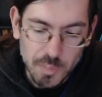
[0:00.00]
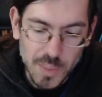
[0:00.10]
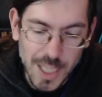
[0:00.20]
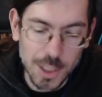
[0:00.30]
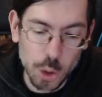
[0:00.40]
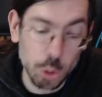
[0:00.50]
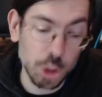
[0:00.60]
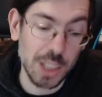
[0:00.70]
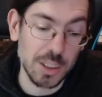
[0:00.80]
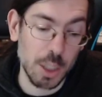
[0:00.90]
and you could
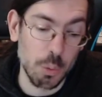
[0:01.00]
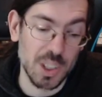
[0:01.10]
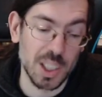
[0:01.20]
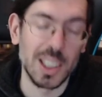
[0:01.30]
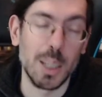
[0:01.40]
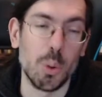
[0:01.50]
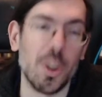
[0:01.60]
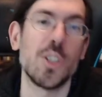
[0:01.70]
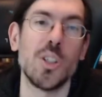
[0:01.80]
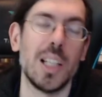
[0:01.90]
tell that it was a
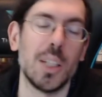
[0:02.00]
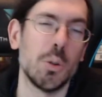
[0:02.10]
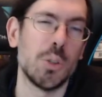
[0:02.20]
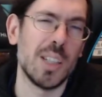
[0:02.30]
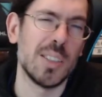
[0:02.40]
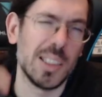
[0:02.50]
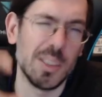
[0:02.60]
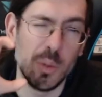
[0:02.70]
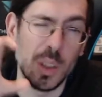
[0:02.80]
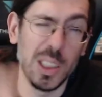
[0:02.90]
collaboration. Like, you tell that
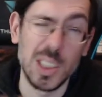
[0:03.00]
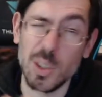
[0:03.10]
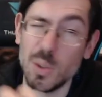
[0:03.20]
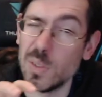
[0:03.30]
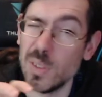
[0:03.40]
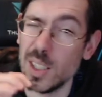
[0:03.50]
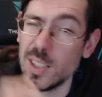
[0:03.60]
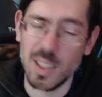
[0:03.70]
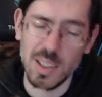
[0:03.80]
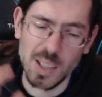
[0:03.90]
this
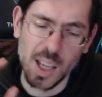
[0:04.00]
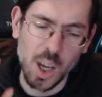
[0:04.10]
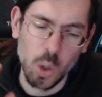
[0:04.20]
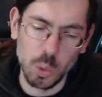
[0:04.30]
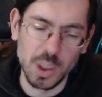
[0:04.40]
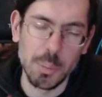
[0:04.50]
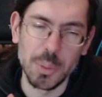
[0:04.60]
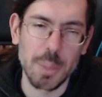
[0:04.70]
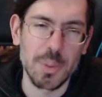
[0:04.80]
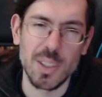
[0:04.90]
isn't William
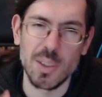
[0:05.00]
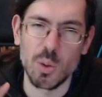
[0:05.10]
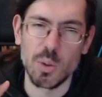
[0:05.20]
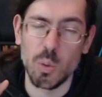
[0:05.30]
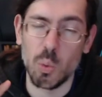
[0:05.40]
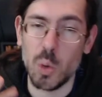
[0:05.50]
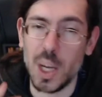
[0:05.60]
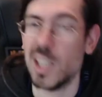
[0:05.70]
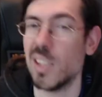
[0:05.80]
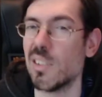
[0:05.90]
Gibson's
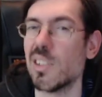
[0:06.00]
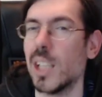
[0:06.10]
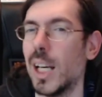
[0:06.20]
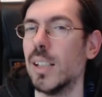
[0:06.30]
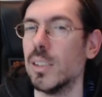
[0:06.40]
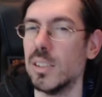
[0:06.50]
writing style.